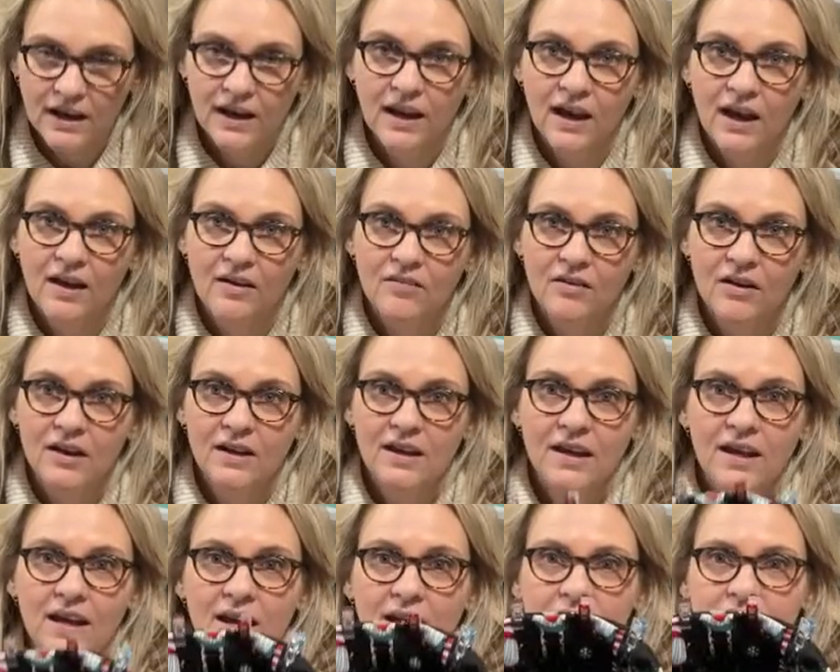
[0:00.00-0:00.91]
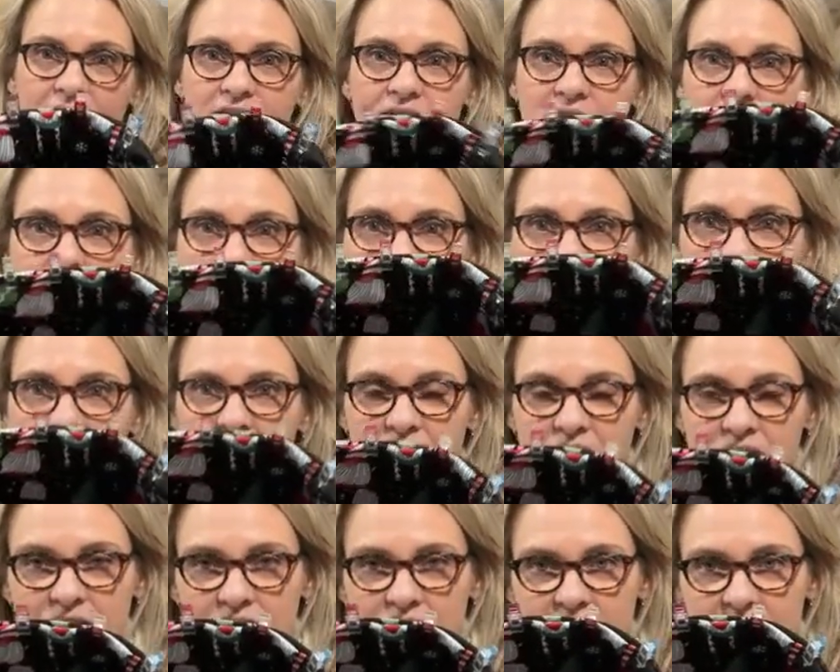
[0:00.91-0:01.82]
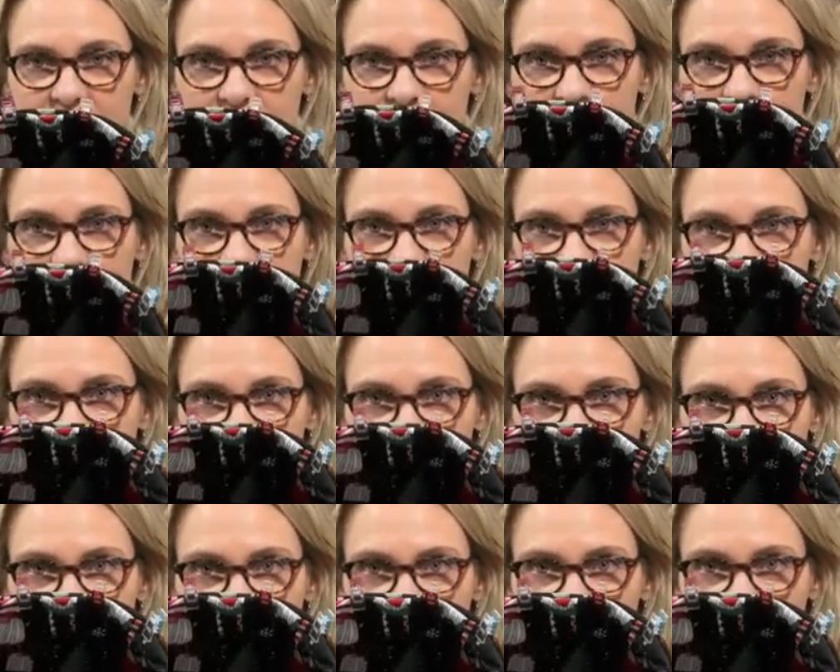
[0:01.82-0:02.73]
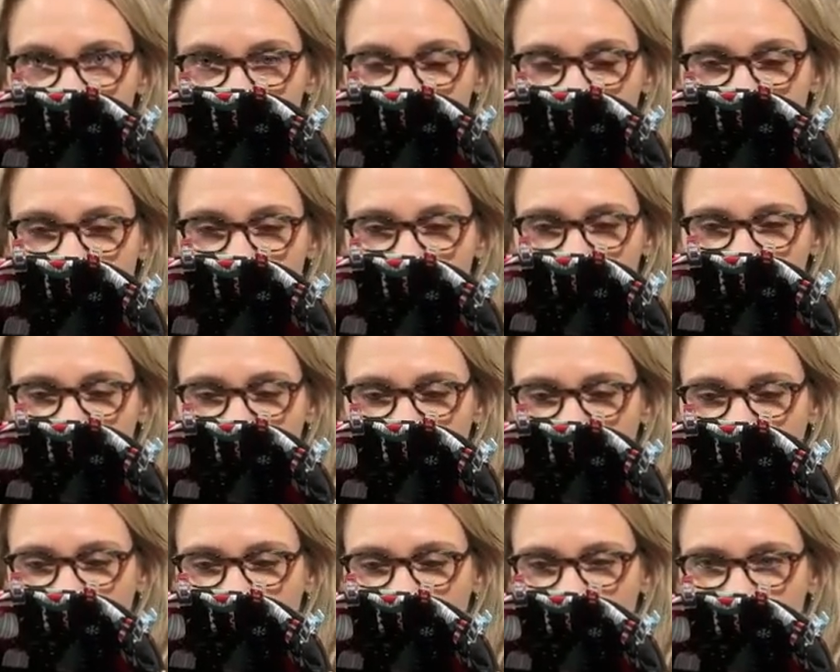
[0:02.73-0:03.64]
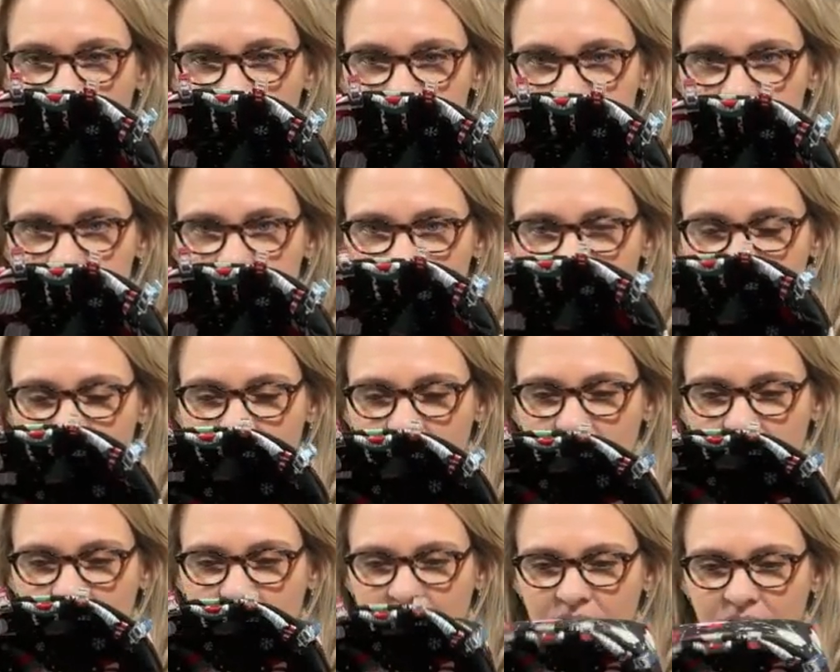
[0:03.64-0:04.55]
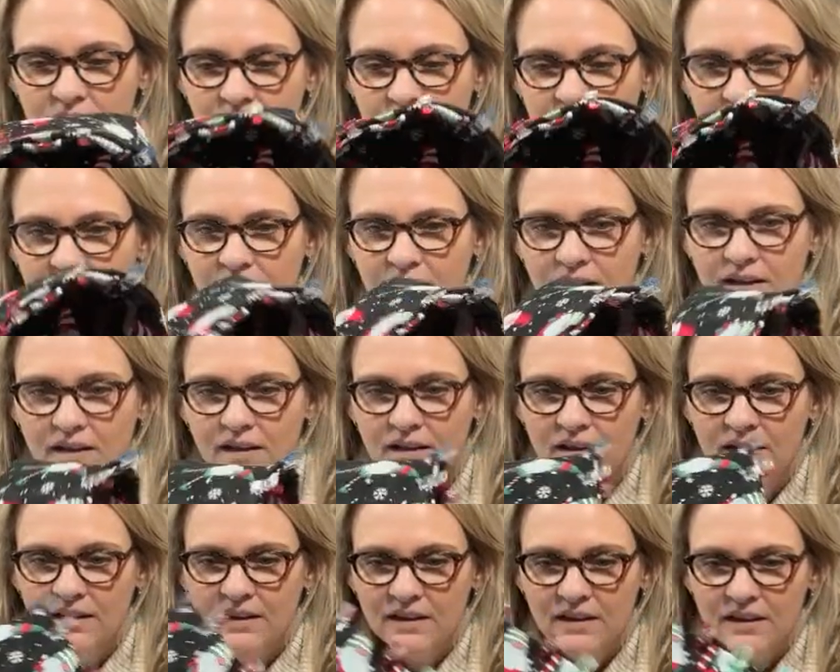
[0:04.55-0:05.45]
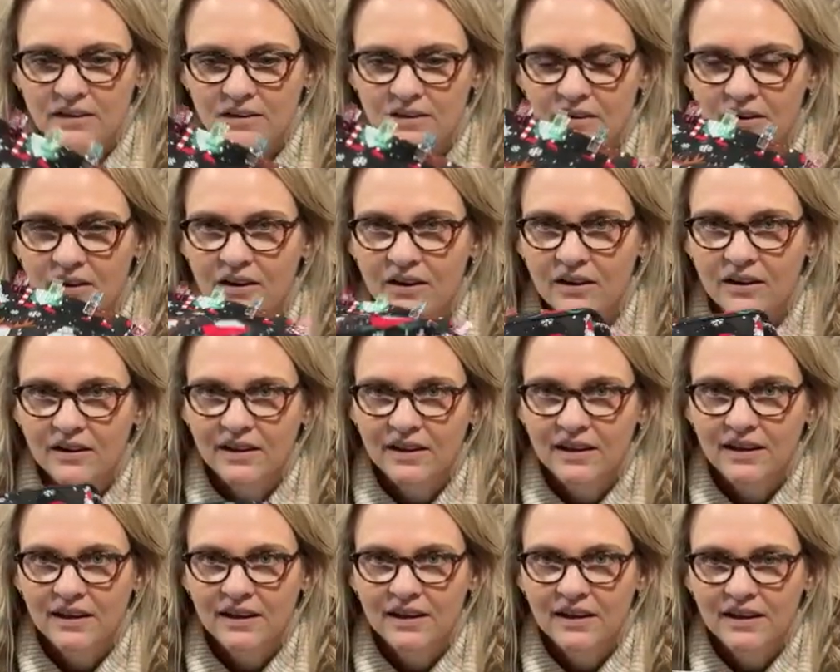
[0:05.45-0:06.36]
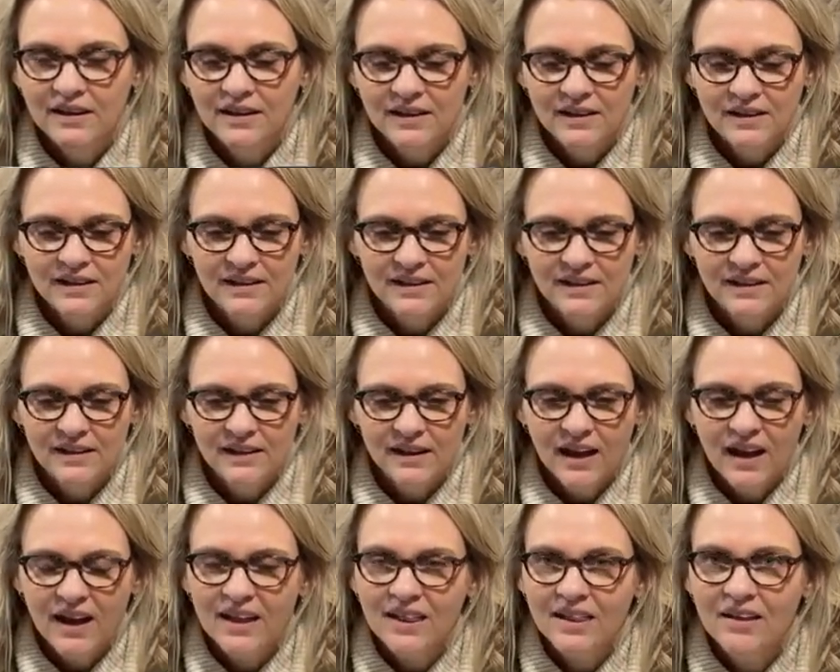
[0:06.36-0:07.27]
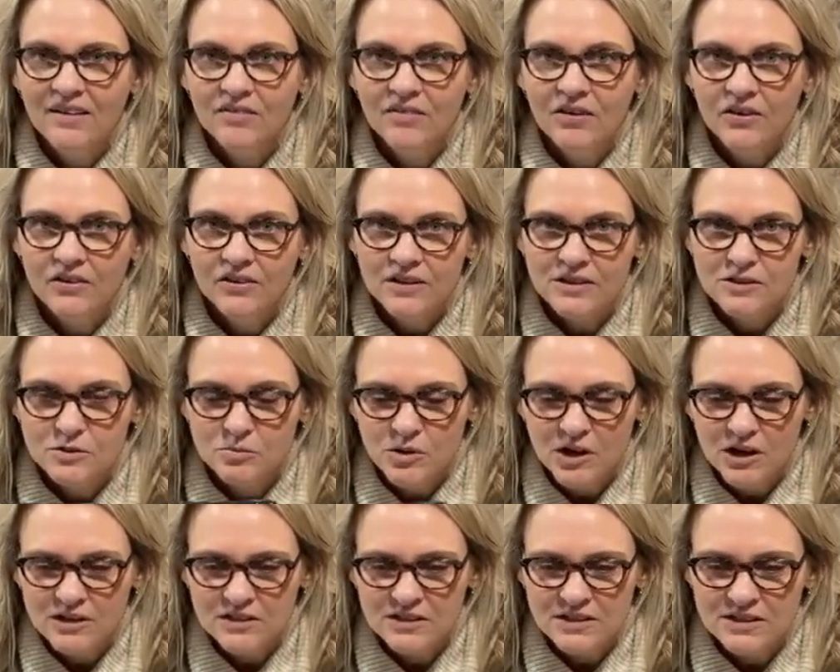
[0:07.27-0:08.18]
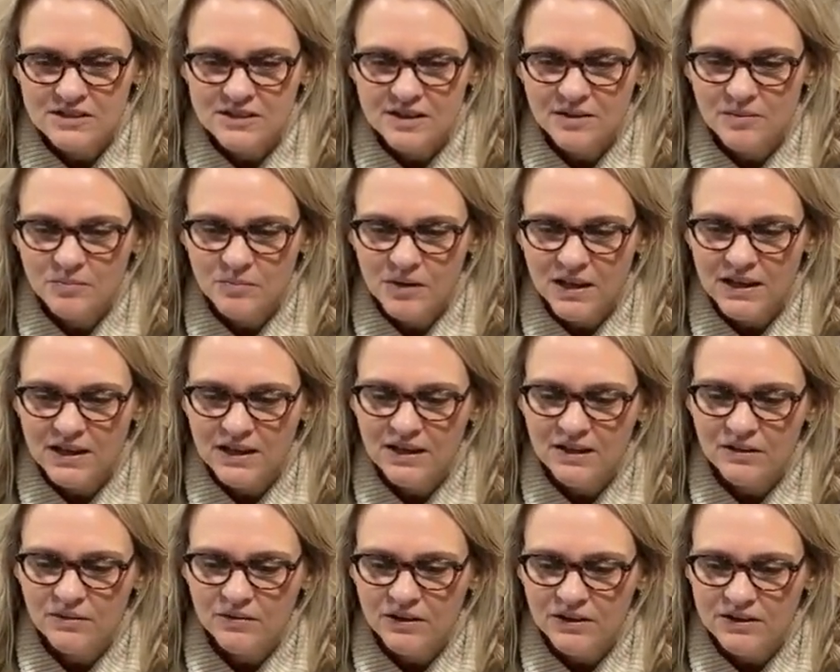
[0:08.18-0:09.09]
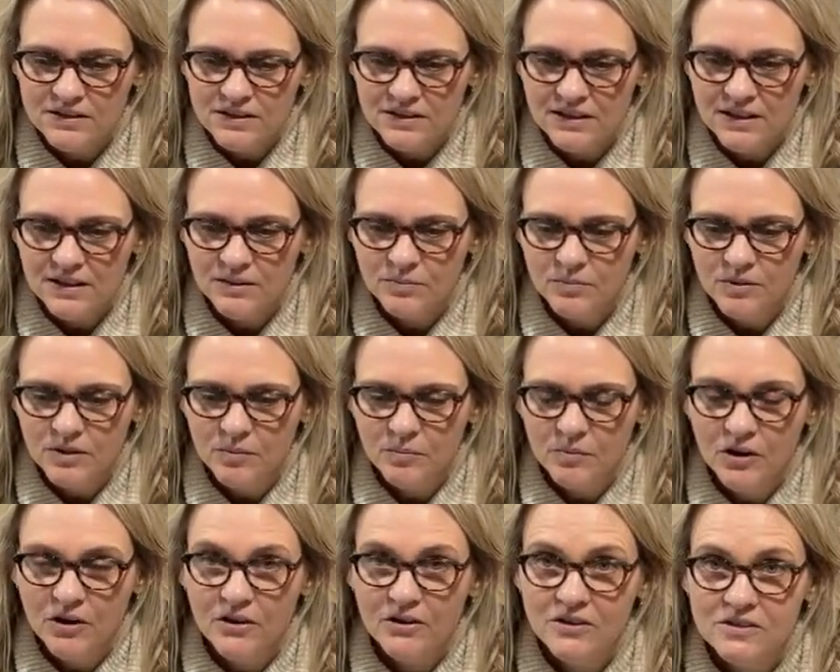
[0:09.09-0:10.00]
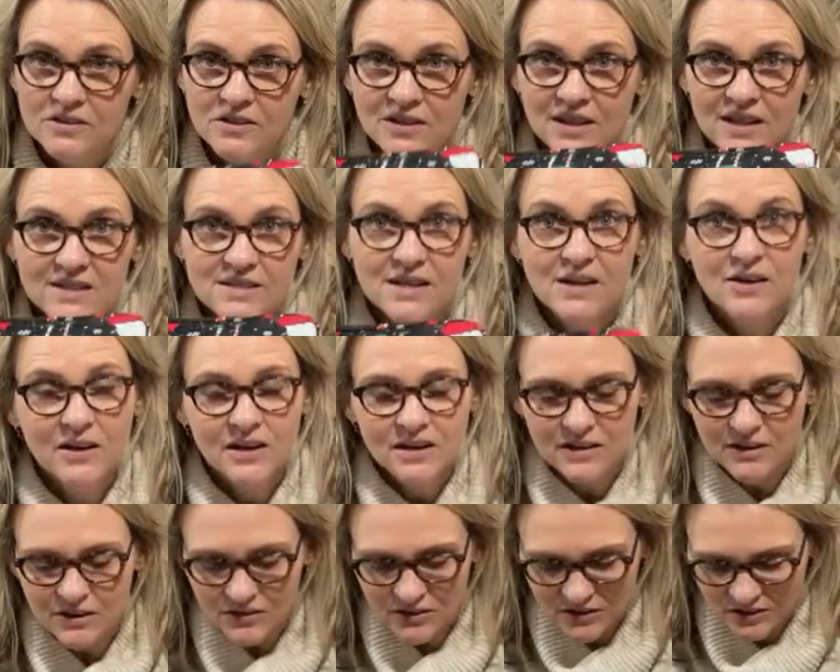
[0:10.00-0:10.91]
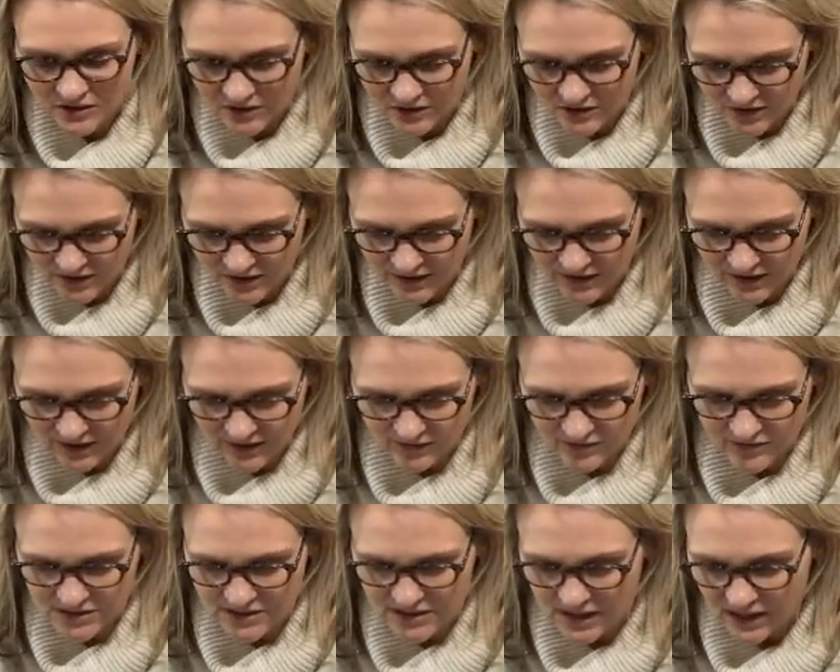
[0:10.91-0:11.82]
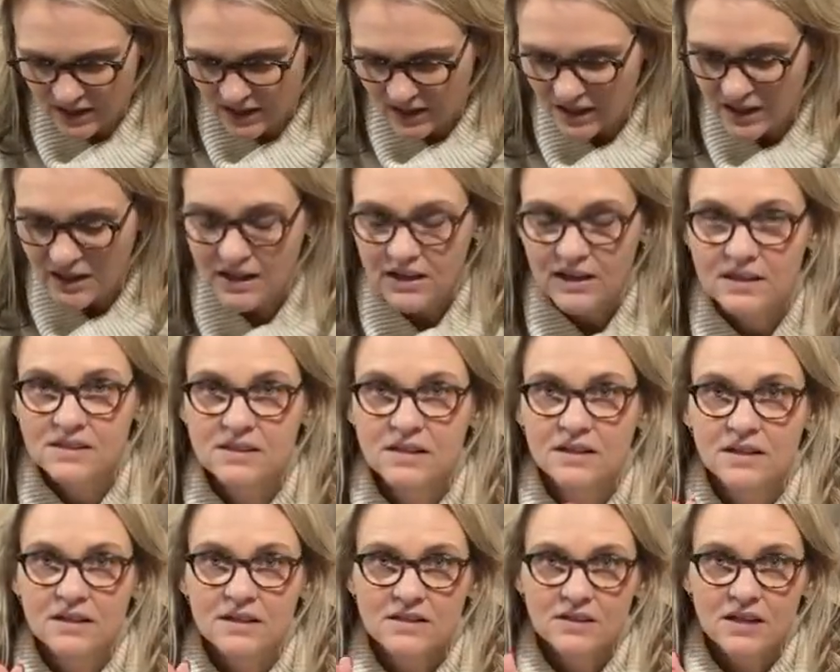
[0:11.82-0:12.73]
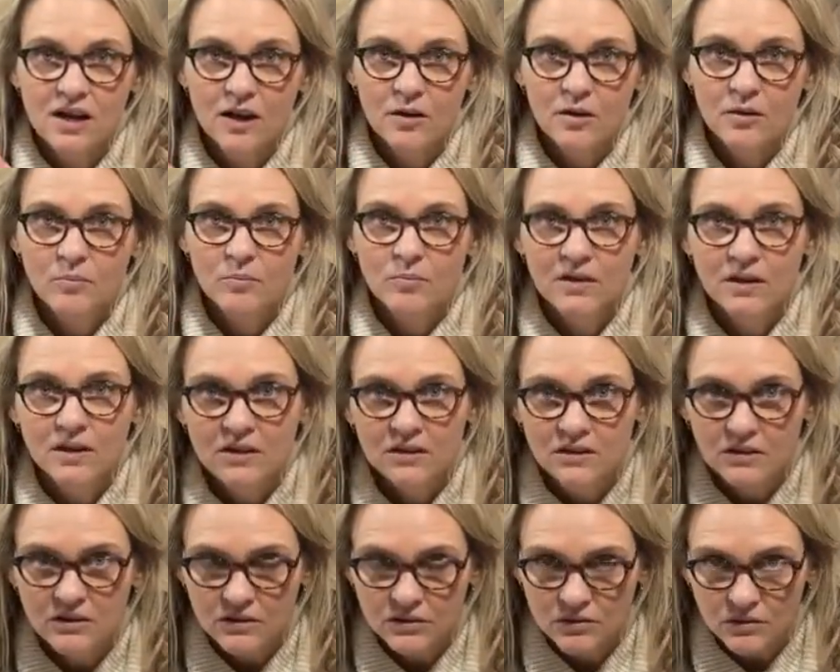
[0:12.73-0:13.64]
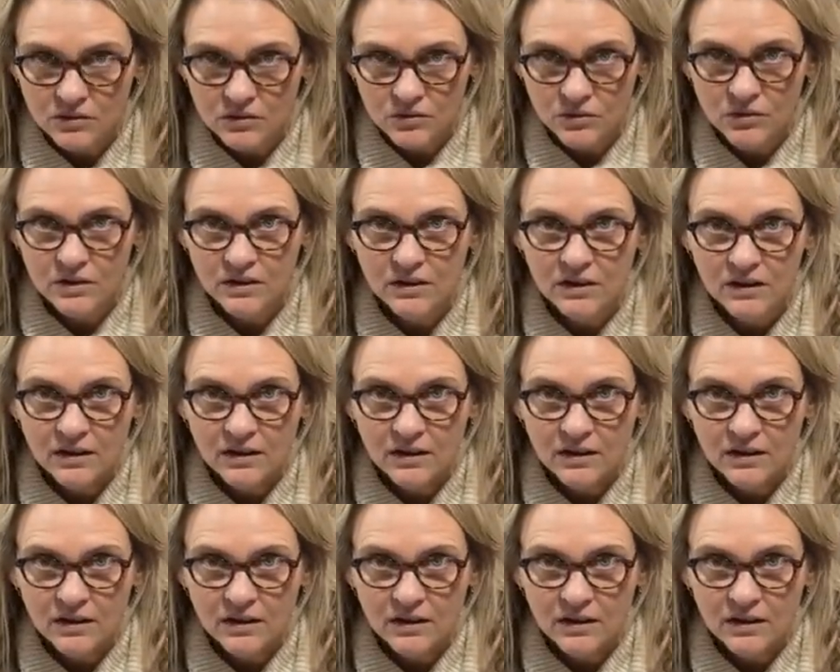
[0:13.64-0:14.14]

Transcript: I have on hand. So I just use the same fabric on the inside. There, darling. I love all these projects I'm making. I want to keep them all. So that's how I know they're good gifts. Because anytime you